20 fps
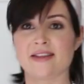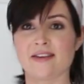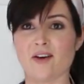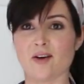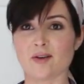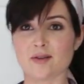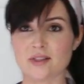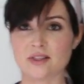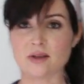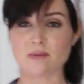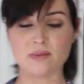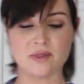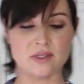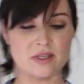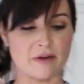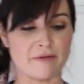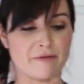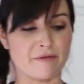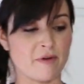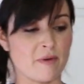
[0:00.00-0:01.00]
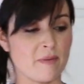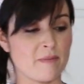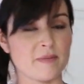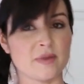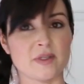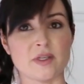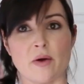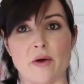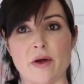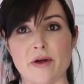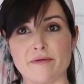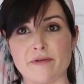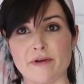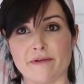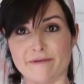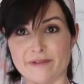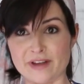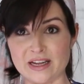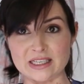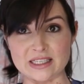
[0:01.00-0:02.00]
Got some stuff from Sew Over
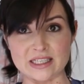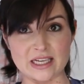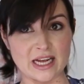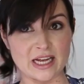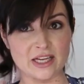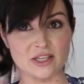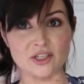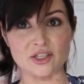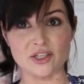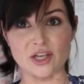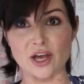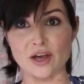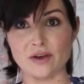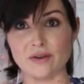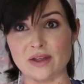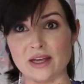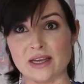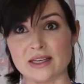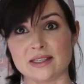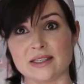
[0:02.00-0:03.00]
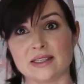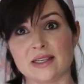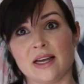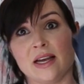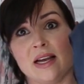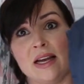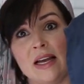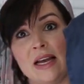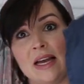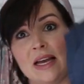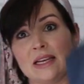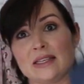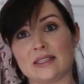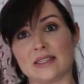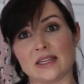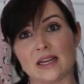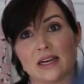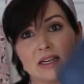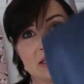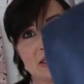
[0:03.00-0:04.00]
at Vintage. So this is
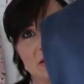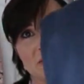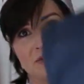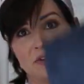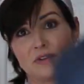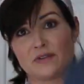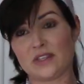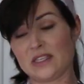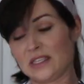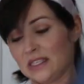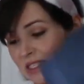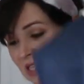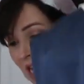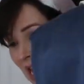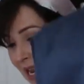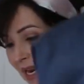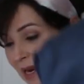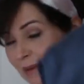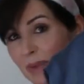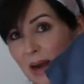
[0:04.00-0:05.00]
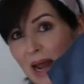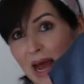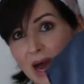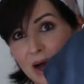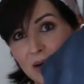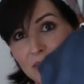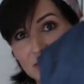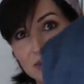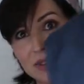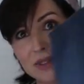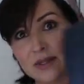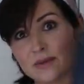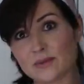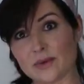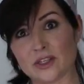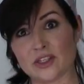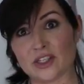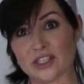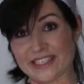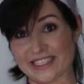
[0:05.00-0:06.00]
the 1950s sailor blouse,
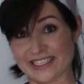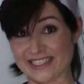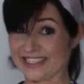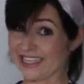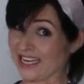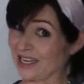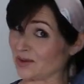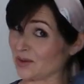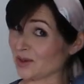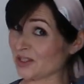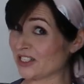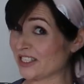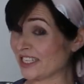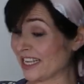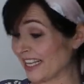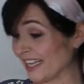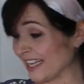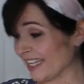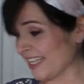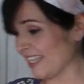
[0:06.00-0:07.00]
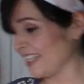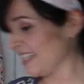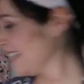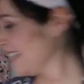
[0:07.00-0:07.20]
which is in sandwich silk.